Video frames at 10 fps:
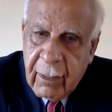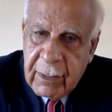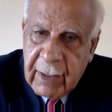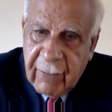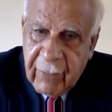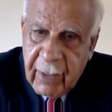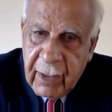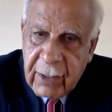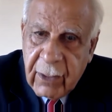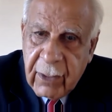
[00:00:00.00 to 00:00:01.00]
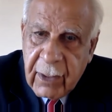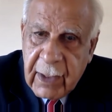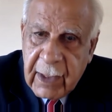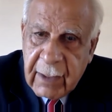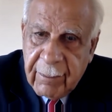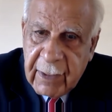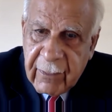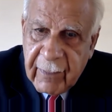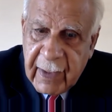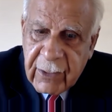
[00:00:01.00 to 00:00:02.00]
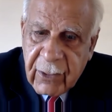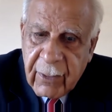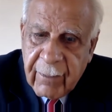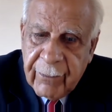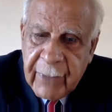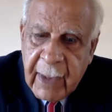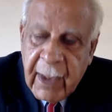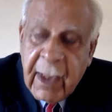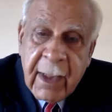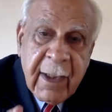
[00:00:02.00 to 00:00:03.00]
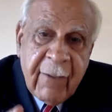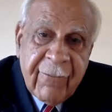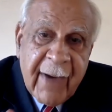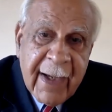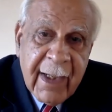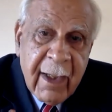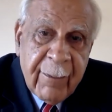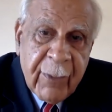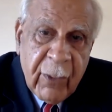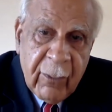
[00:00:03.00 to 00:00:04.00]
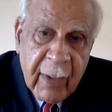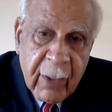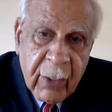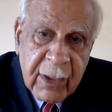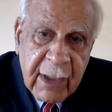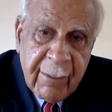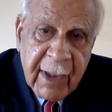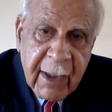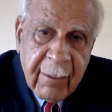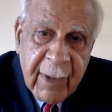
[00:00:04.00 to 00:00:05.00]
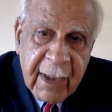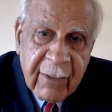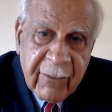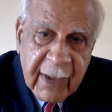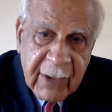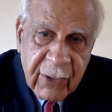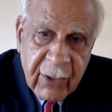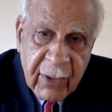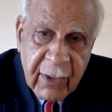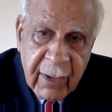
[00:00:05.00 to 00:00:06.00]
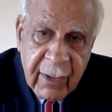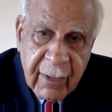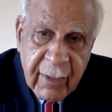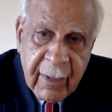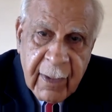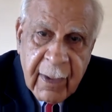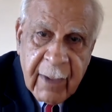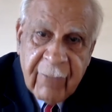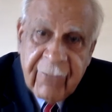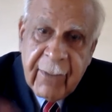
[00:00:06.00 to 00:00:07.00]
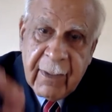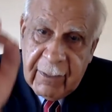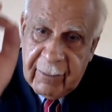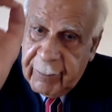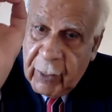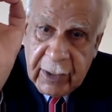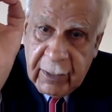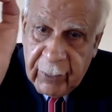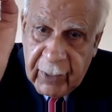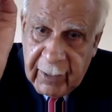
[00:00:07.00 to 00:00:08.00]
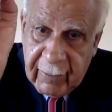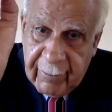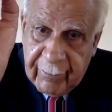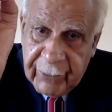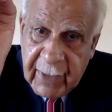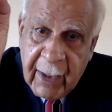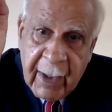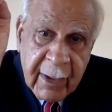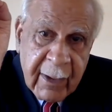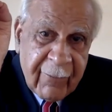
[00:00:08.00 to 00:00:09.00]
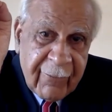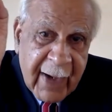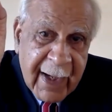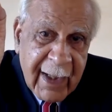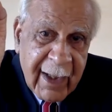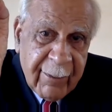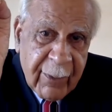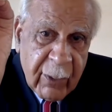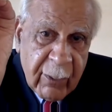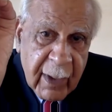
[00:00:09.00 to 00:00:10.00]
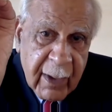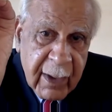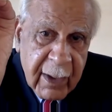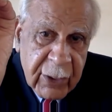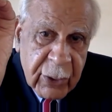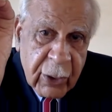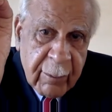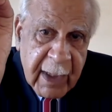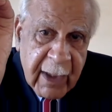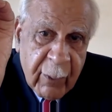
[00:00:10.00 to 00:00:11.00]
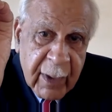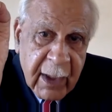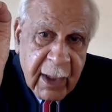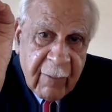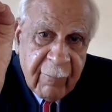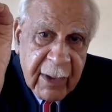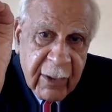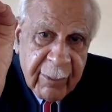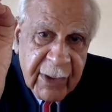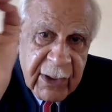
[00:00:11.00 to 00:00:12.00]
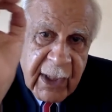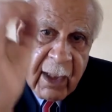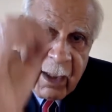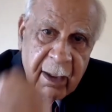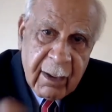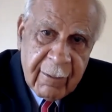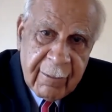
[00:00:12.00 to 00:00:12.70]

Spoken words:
Chevron is going to take the place of Exxon. The final approval, who's coming in place of Exxon, important point, the final approval should be with the government of Brazil,